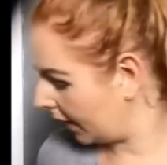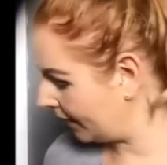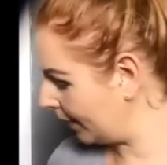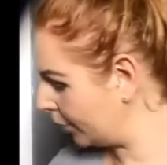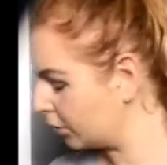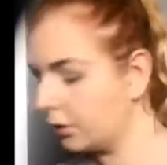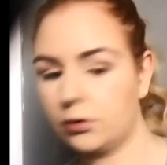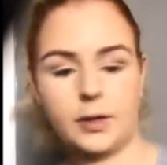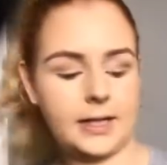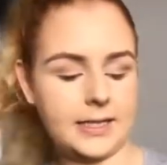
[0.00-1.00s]
And then we're going to
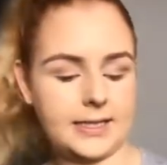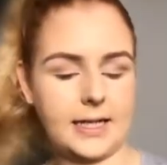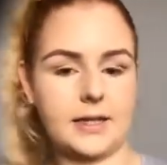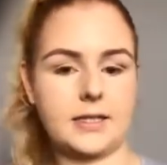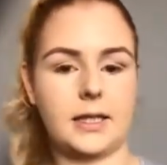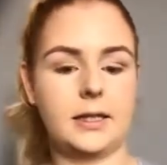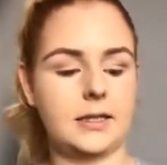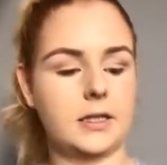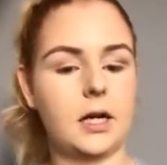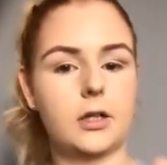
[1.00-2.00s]
go in and take the
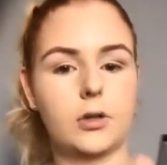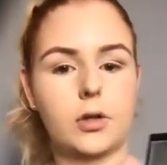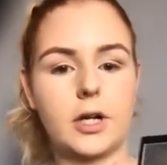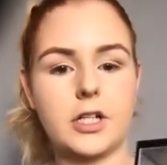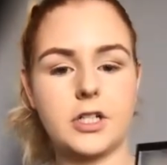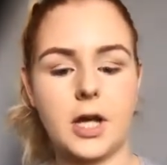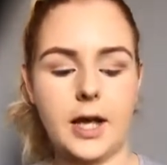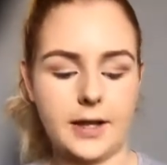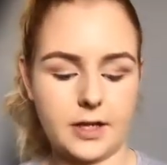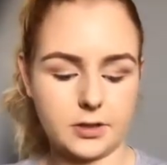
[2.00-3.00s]
slightly darker orange,
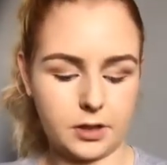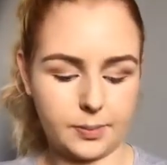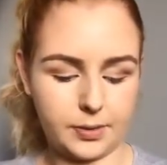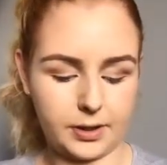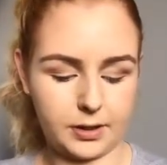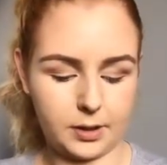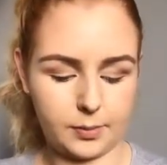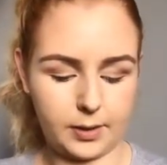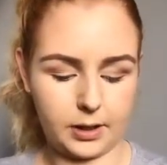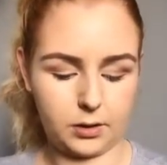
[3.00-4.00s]
and that's going to brighten
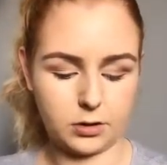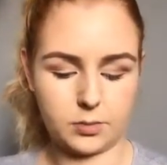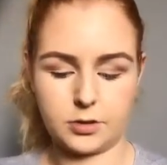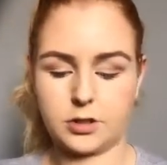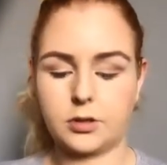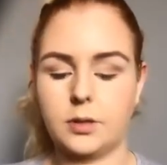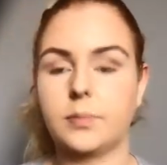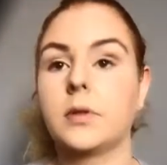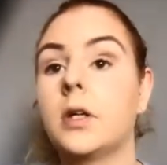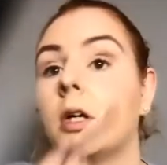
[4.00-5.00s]
up quite a lot. So we're just going
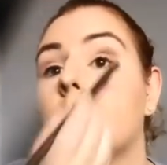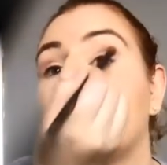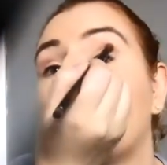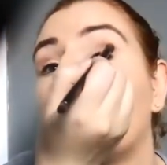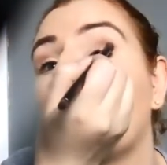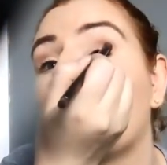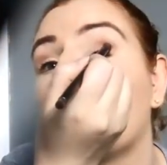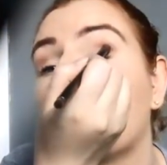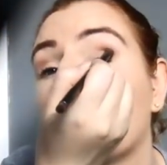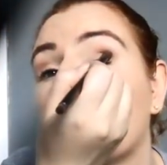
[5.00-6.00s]
to pop that
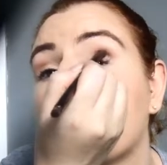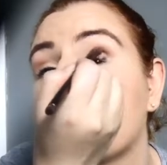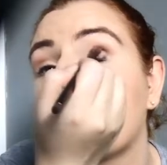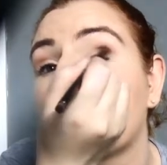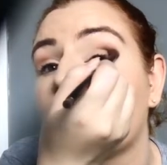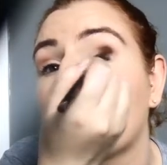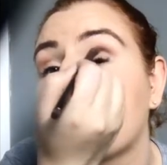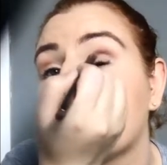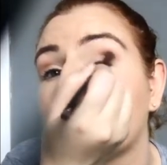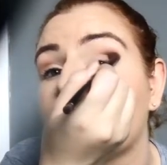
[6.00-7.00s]
over a transition colour,
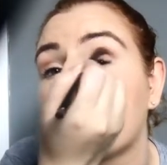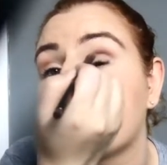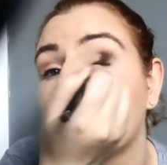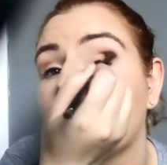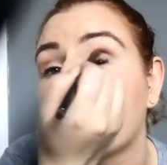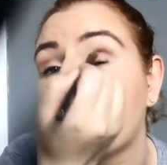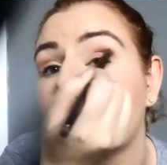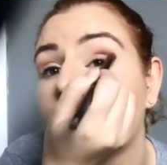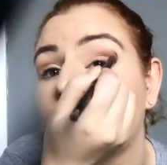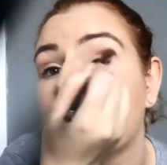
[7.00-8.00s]
but just underneath a
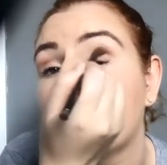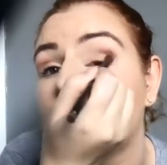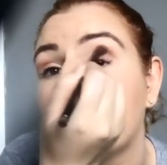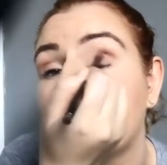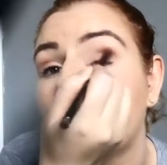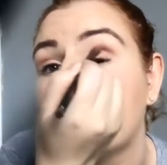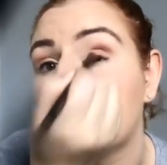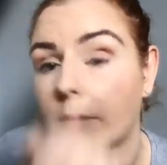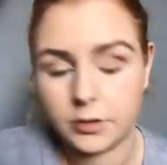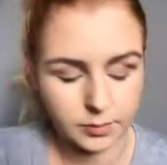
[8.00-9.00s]
little bit.
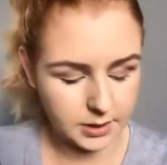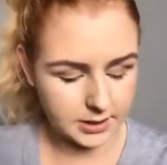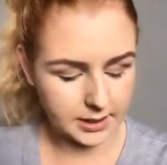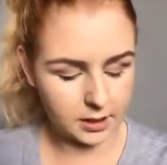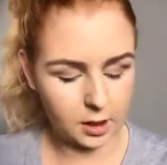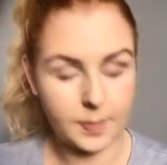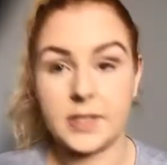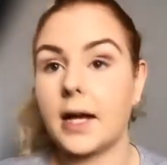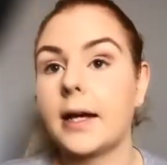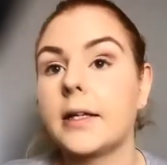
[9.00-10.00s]
We don't want to take it up
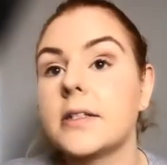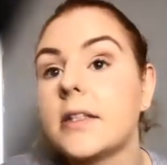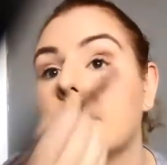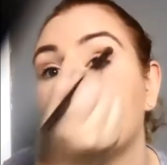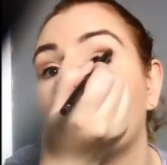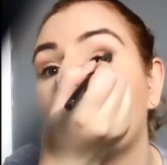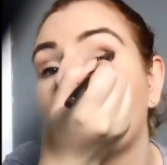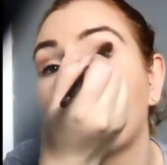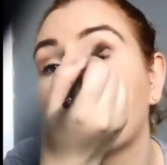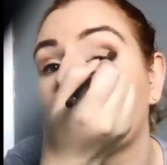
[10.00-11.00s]
as high as the
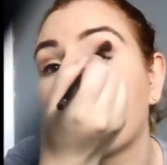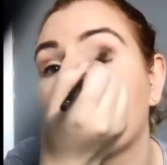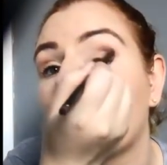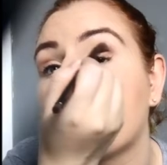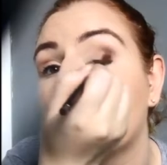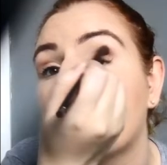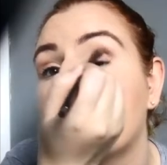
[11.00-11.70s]
original colour.